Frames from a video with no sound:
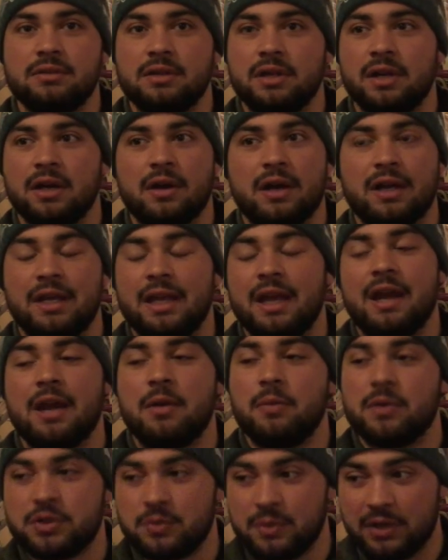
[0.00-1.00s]
You know, again,
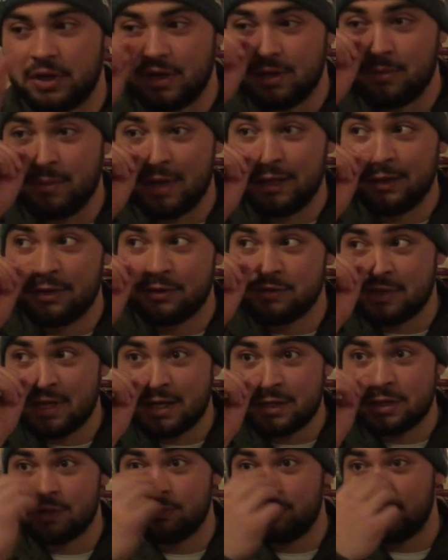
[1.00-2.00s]
I wish we could have made those
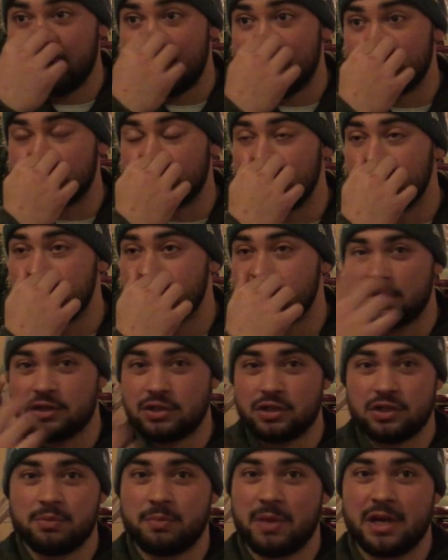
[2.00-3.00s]
national playoffs, but it was
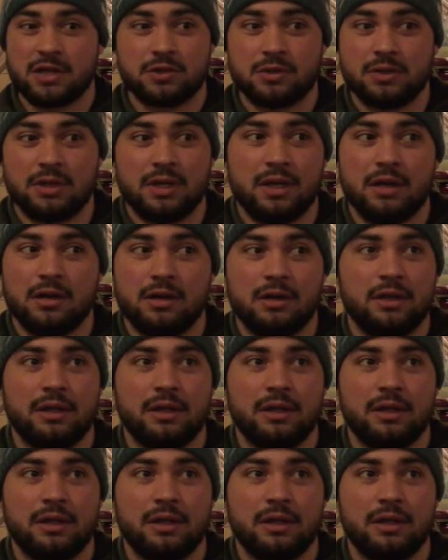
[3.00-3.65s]
such a special year.